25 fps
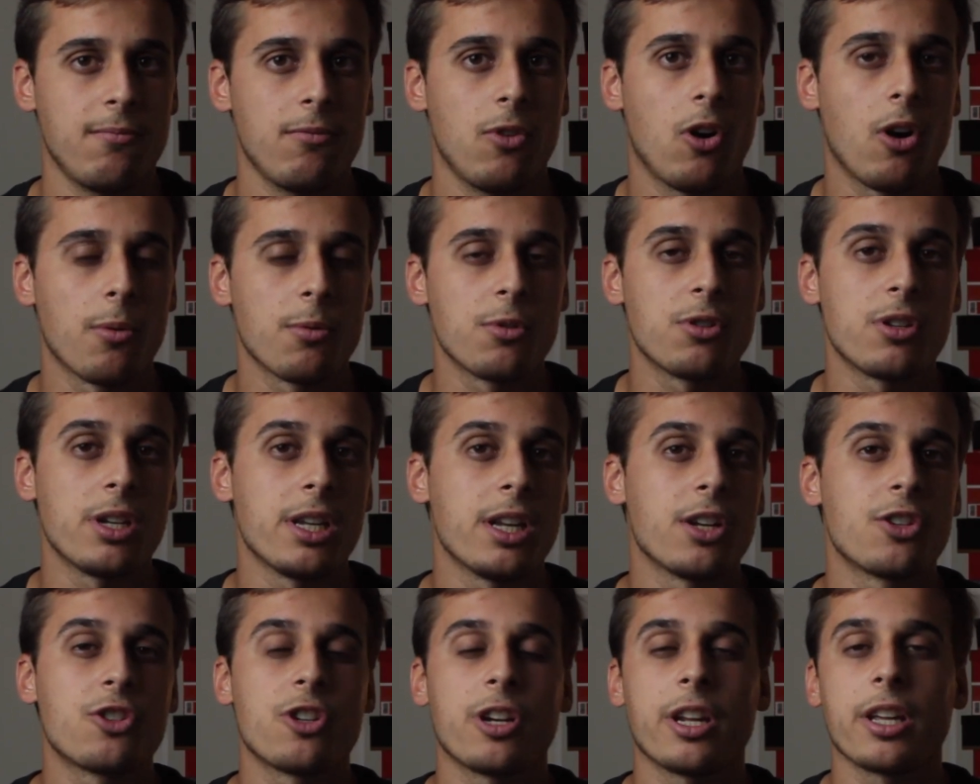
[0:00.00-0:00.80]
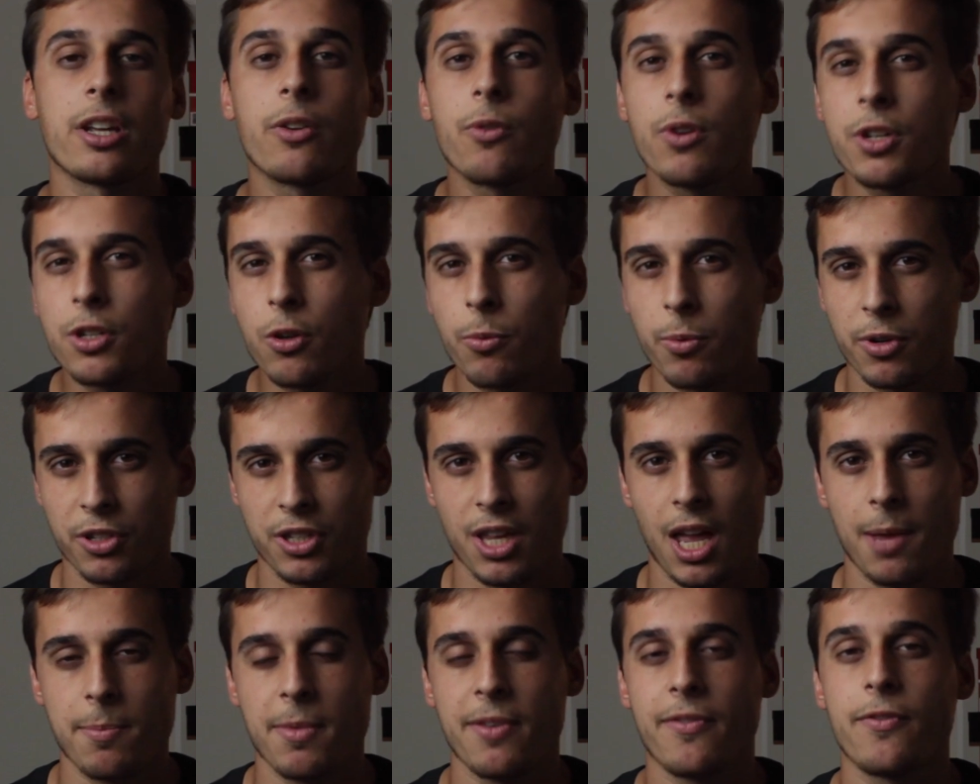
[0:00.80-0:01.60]
Obviously it's gonna increase over
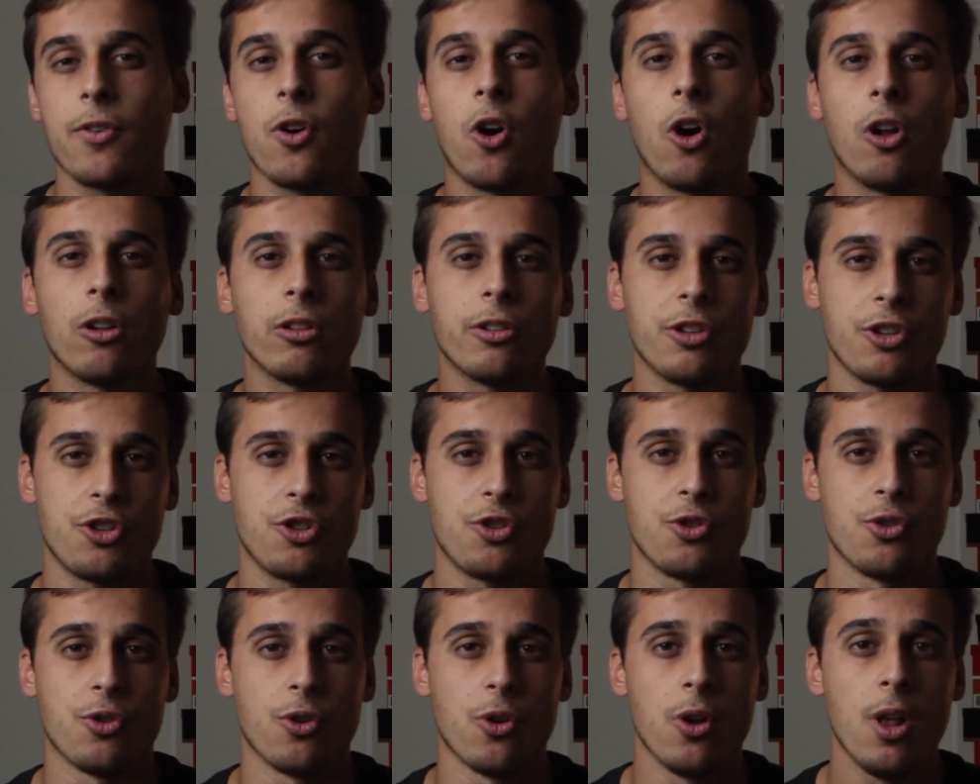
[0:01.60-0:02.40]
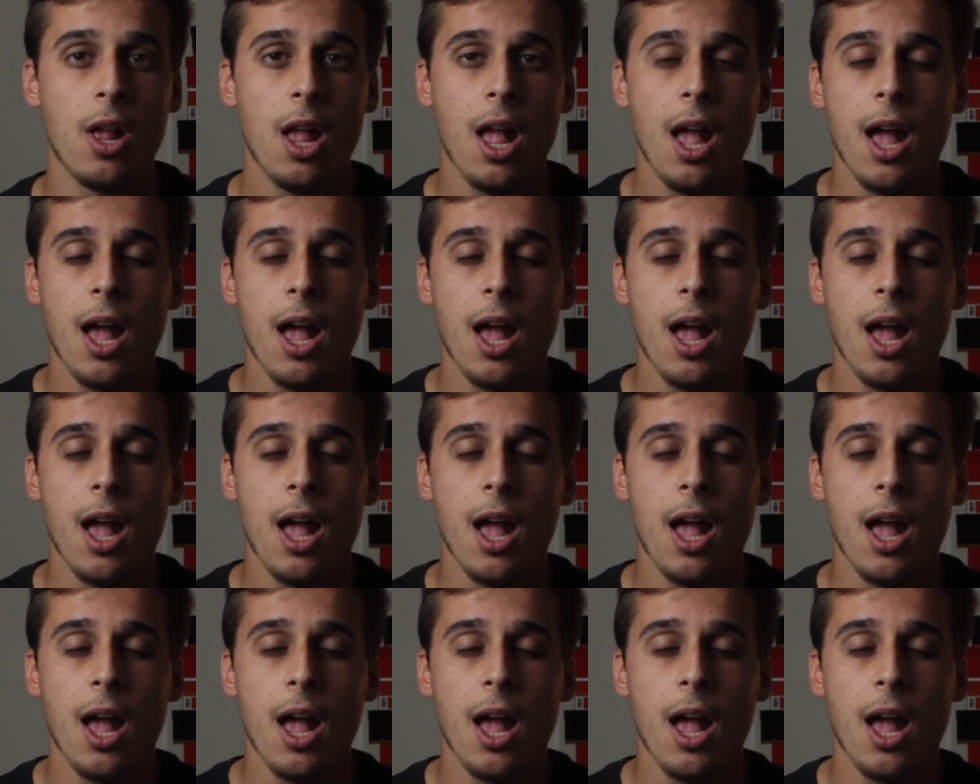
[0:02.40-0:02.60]
time if you hold this shoe.